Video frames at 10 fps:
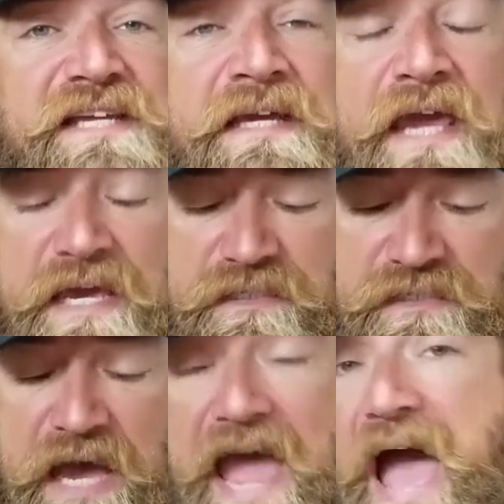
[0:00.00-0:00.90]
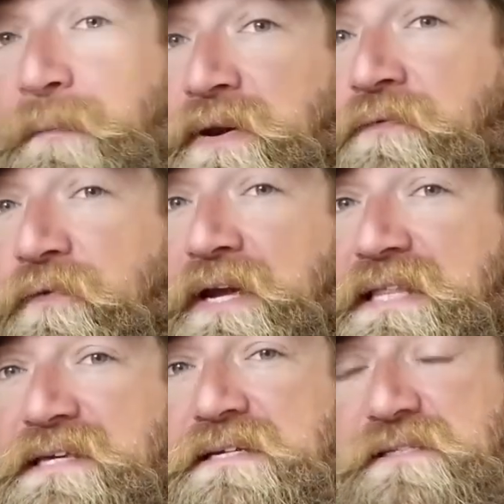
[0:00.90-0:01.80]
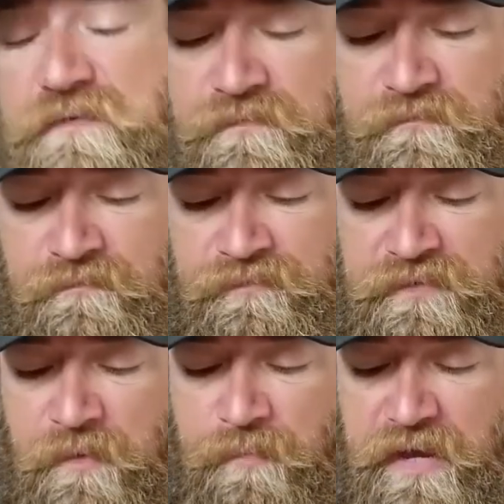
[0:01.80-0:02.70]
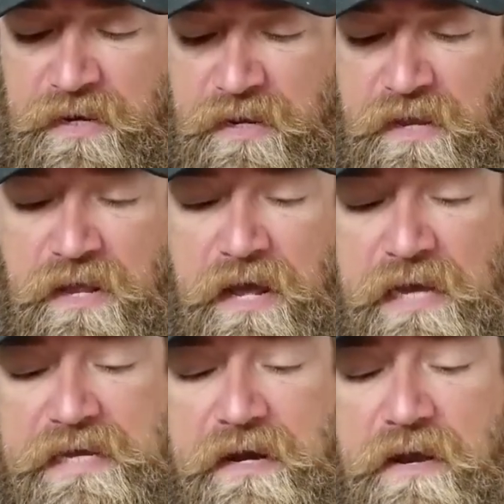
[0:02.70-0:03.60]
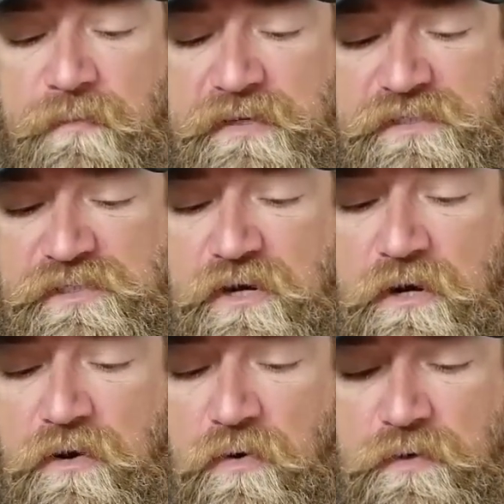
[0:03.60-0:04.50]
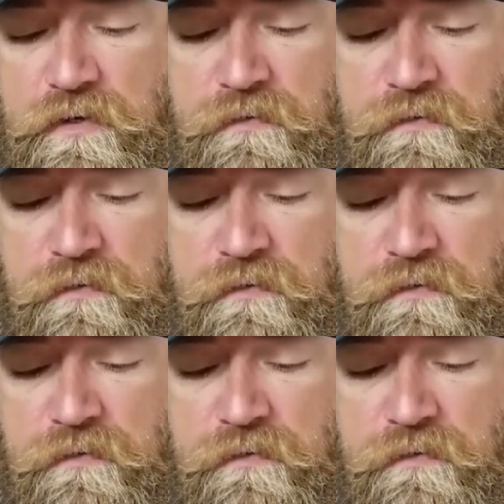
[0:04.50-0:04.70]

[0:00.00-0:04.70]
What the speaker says: in case I happen to forget this. But I carry a business card holder